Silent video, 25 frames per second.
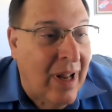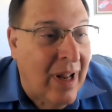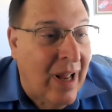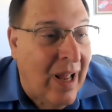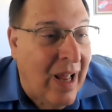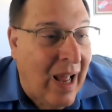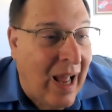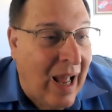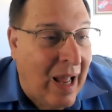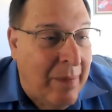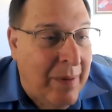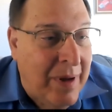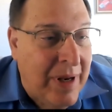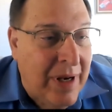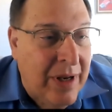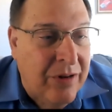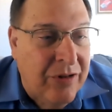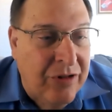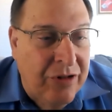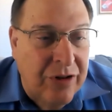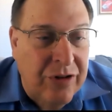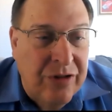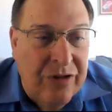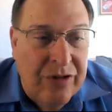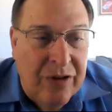I mean, it's
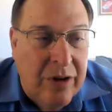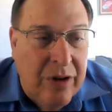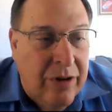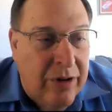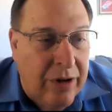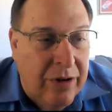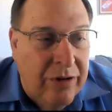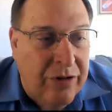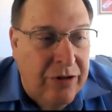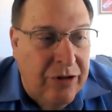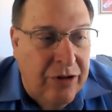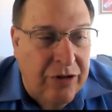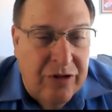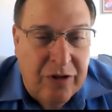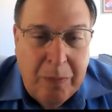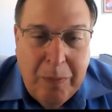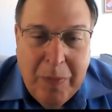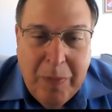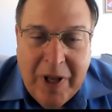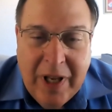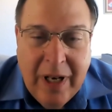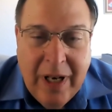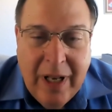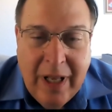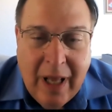just a
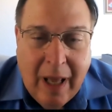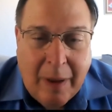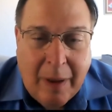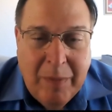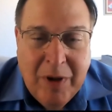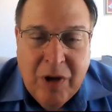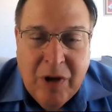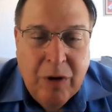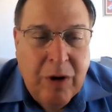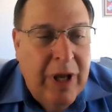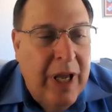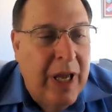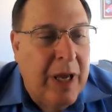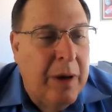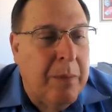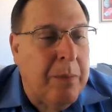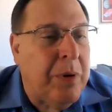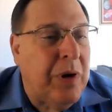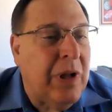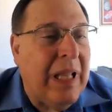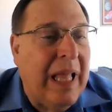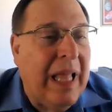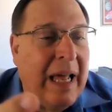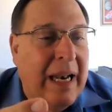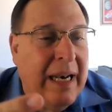PDF. I mean, you can't pull
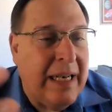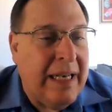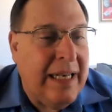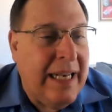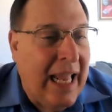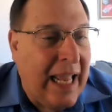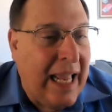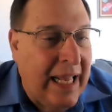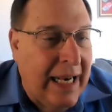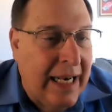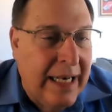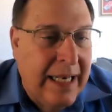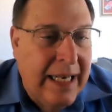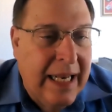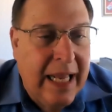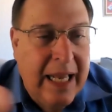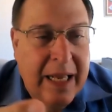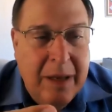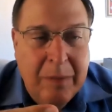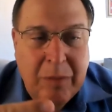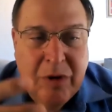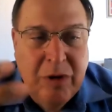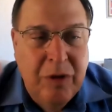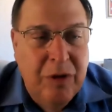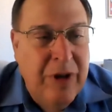out a data table.
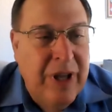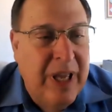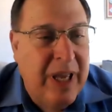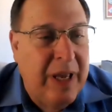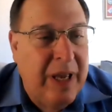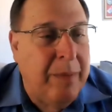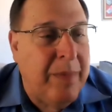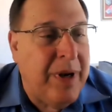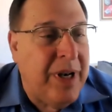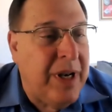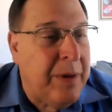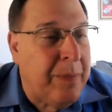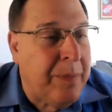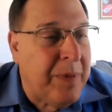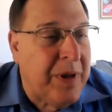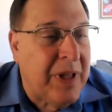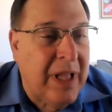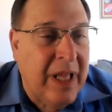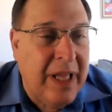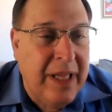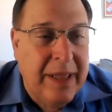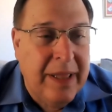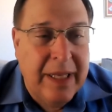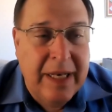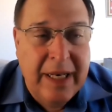You can't
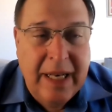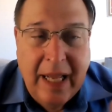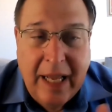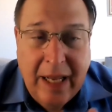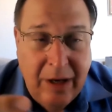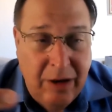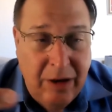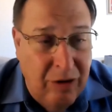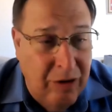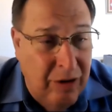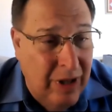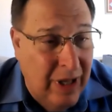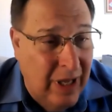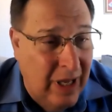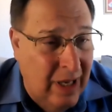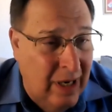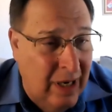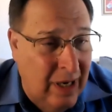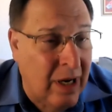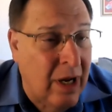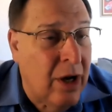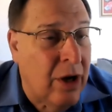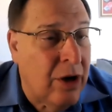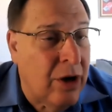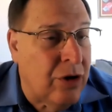manipulate the data. You can't
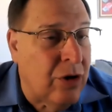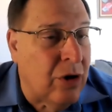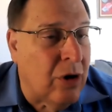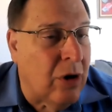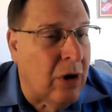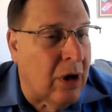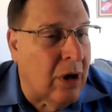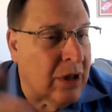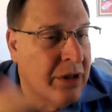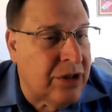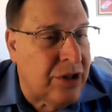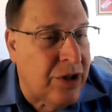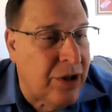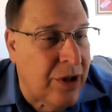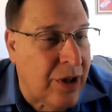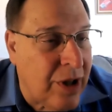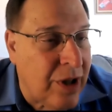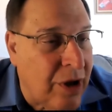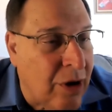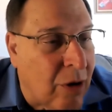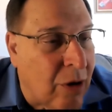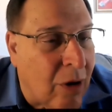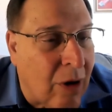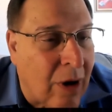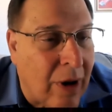talk to the
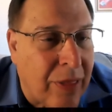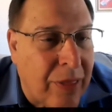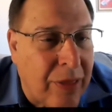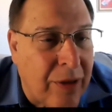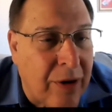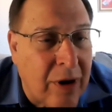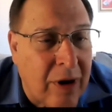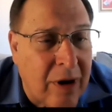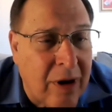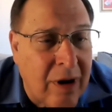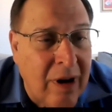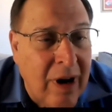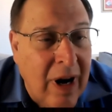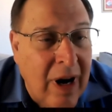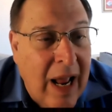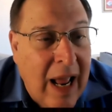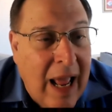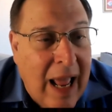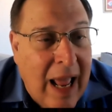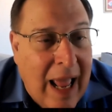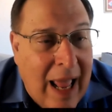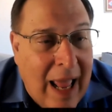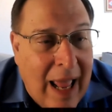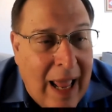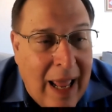author.
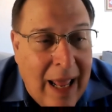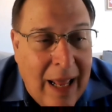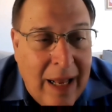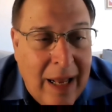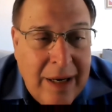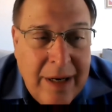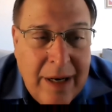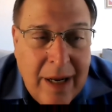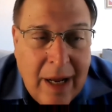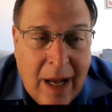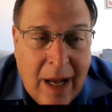And